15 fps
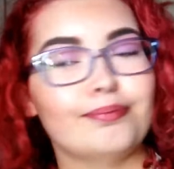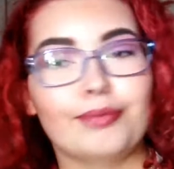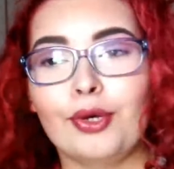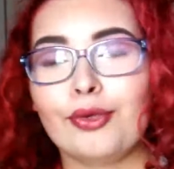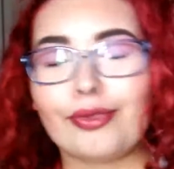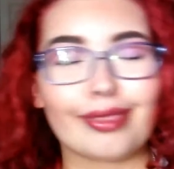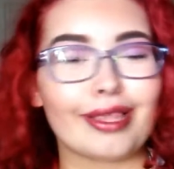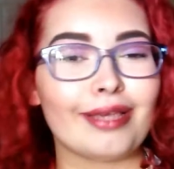
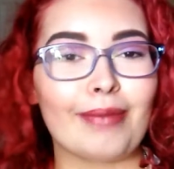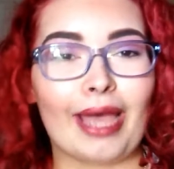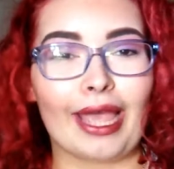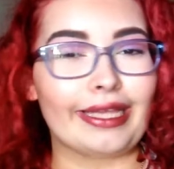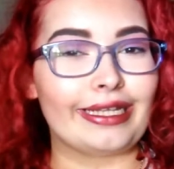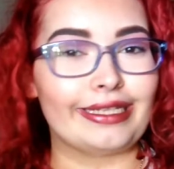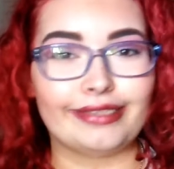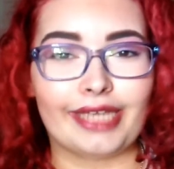mostly my
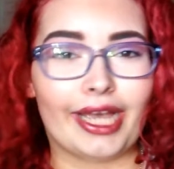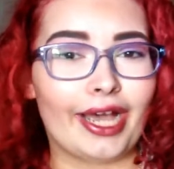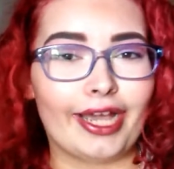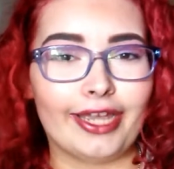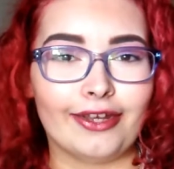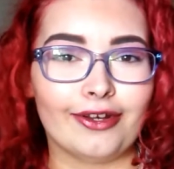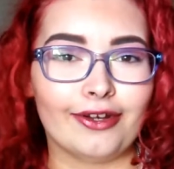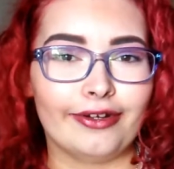
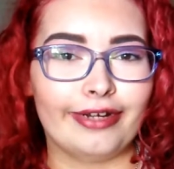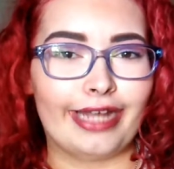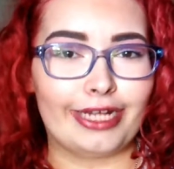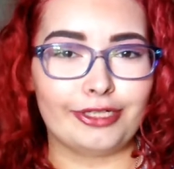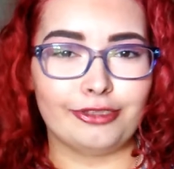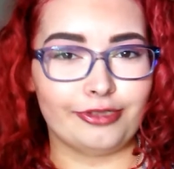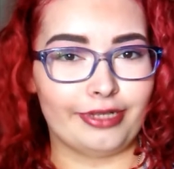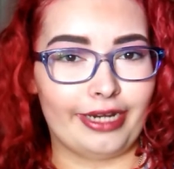entire
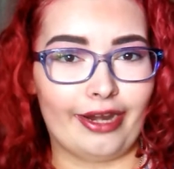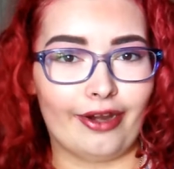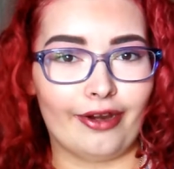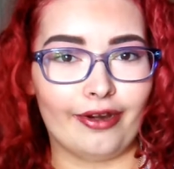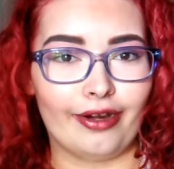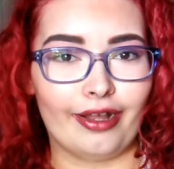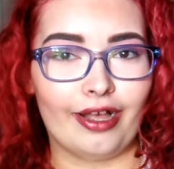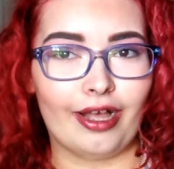natural
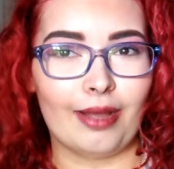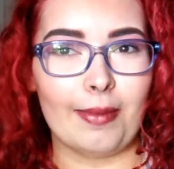hair